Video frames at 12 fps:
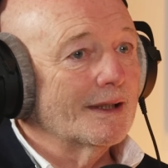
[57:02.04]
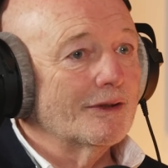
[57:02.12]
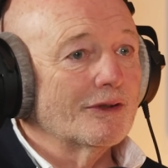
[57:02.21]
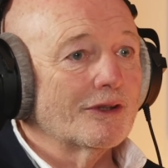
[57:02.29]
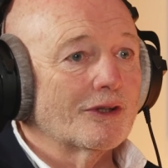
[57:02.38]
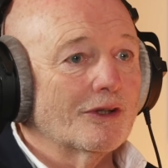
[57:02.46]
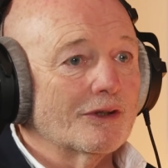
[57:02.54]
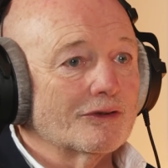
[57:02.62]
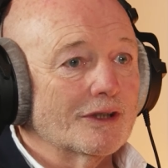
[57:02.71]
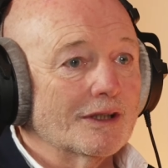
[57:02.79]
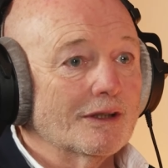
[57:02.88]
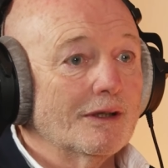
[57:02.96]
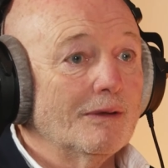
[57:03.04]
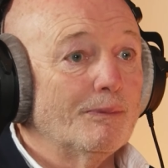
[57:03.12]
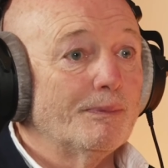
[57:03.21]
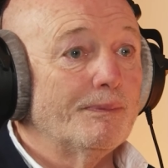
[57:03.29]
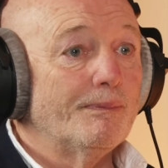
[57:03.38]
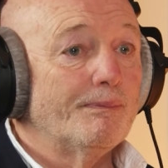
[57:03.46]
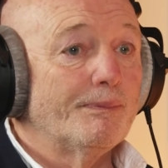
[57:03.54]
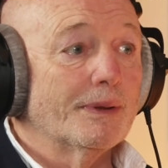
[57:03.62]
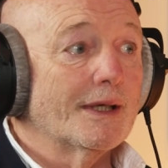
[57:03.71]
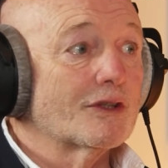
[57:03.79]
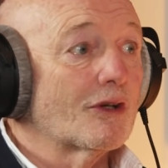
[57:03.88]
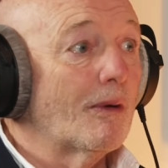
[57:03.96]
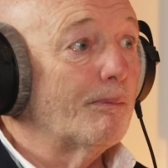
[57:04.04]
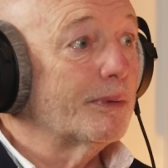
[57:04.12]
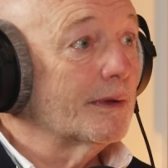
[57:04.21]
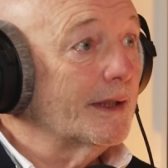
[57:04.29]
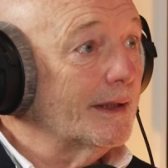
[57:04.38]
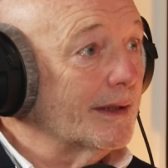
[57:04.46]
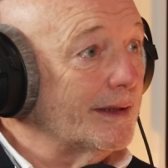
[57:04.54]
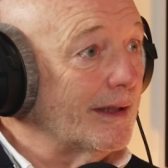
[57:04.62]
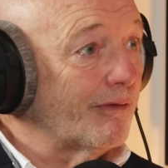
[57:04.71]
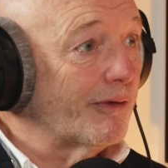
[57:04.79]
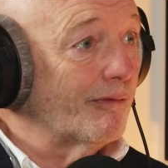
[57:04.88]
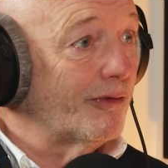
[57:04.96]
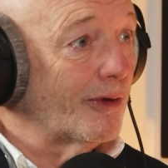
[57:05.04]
another coach in who plays completely different